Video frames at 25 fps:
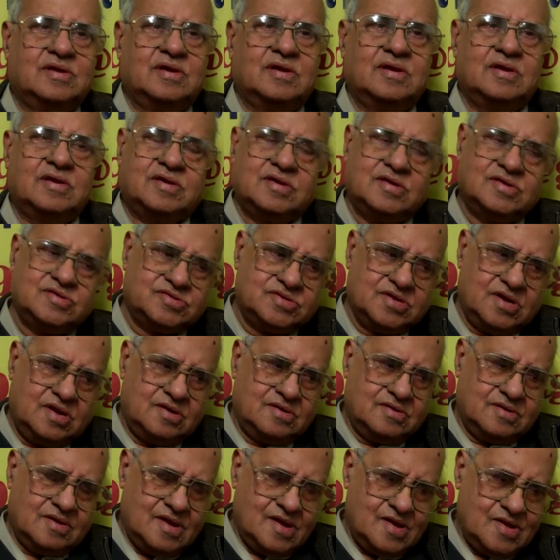It is
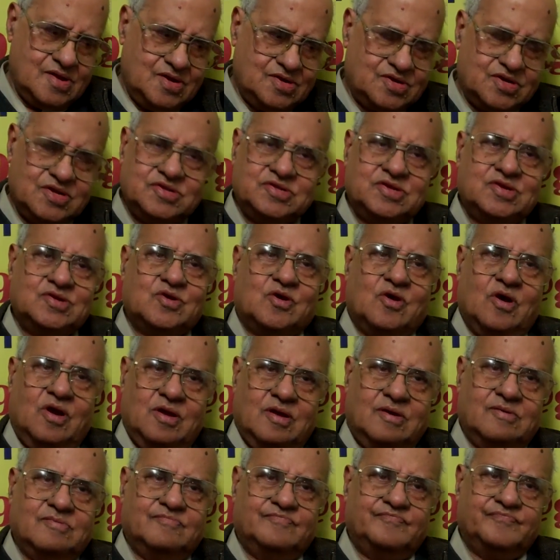in
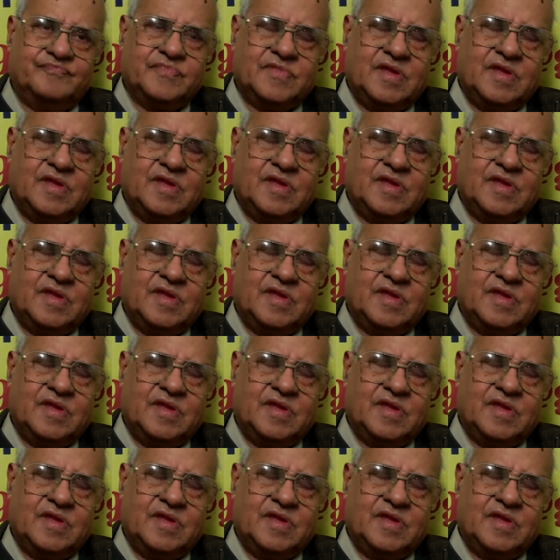Kolom.